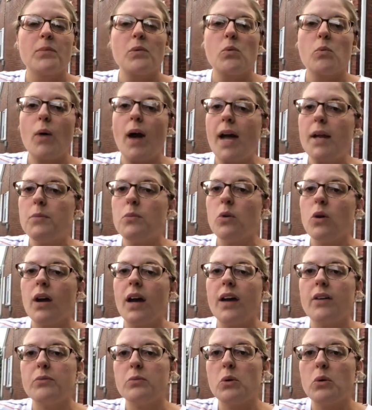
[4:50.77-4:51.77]
ride more,
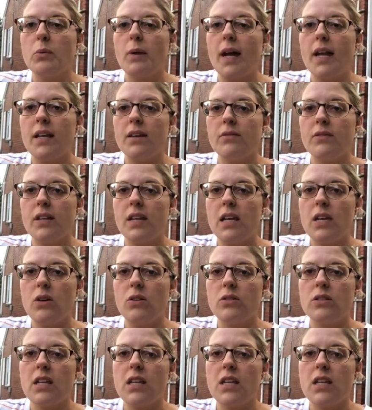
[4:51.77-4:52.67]
have more riding videos,